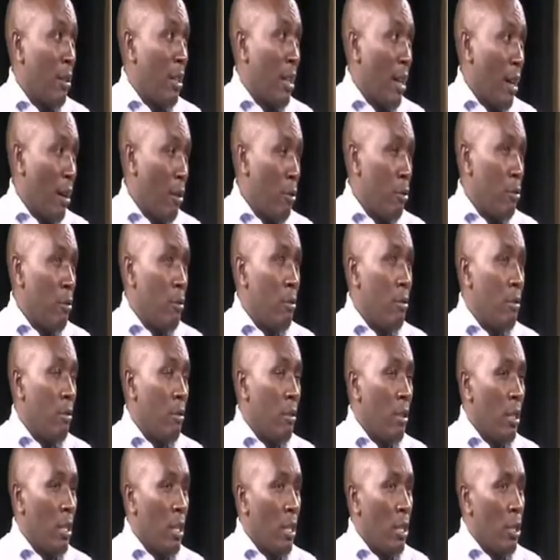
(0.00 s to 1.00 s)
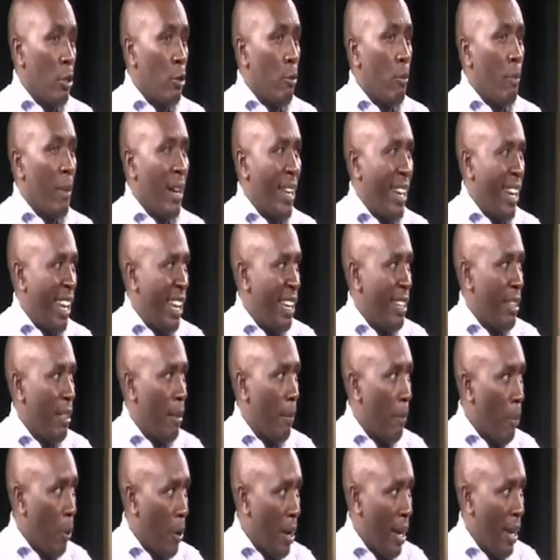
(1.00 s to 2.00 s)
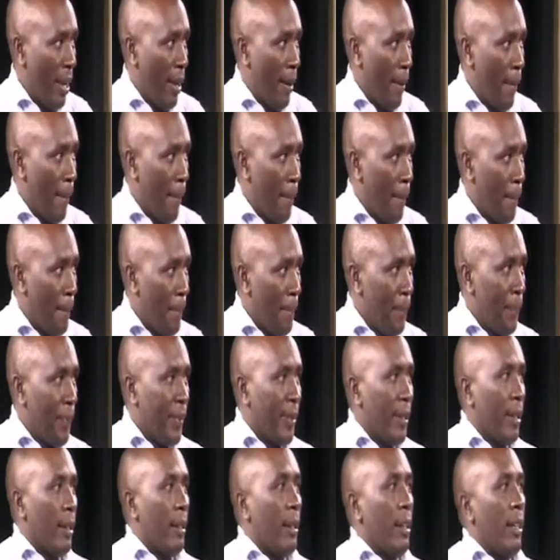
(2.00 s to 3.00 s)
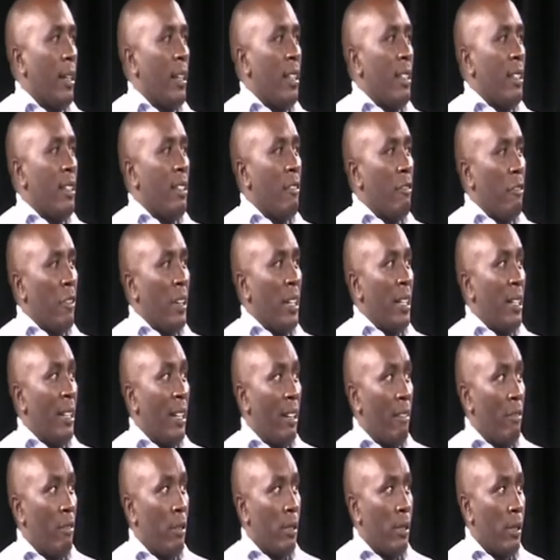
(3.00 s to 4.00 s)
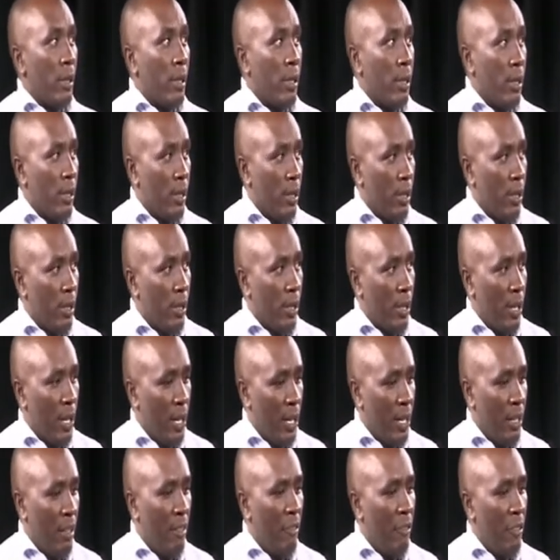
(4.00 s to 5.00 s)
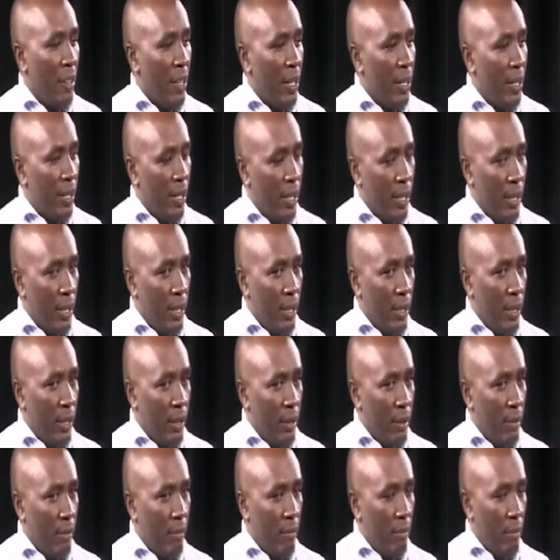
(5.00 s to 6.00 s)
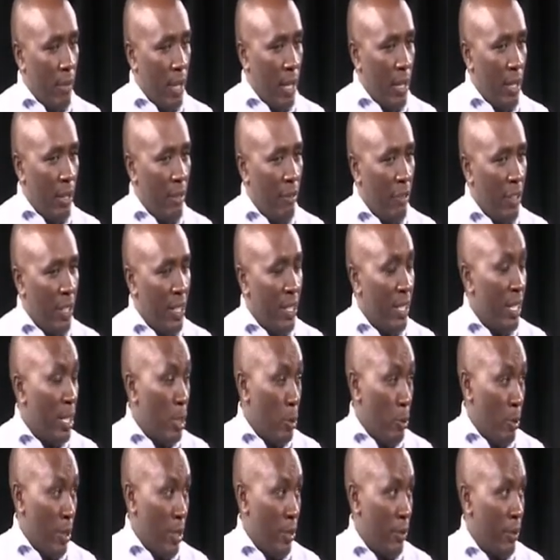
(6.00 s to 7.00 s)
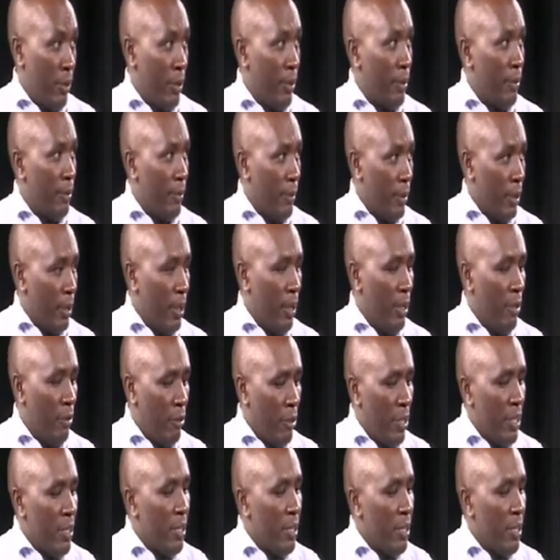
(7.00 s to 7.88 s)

how to manage the body in different levels and different but different situation, in different